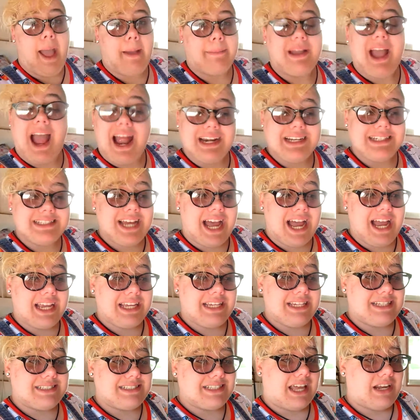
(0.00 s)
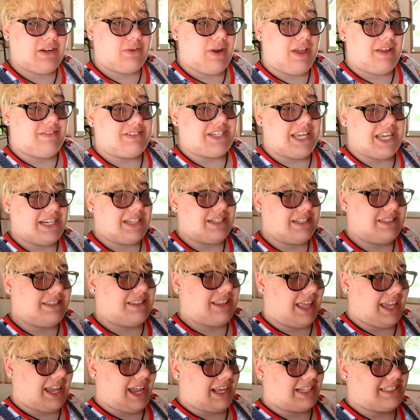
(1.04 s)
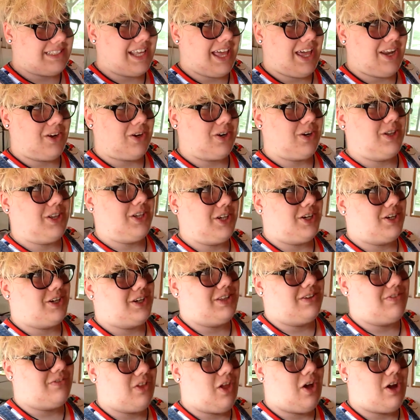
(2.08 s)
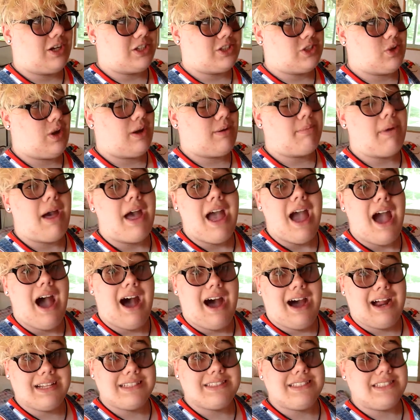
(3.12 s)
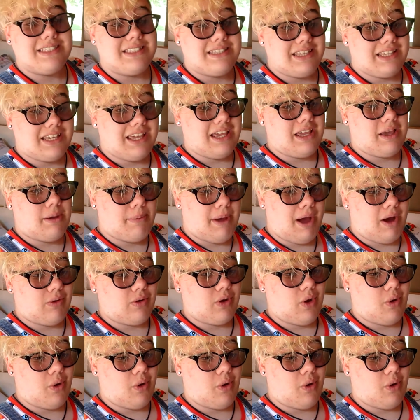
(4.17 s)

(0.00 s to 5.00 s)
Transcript: I'm kind of dying because I don't have data, like I said earlier in the vlog, so I'm honestly thinking about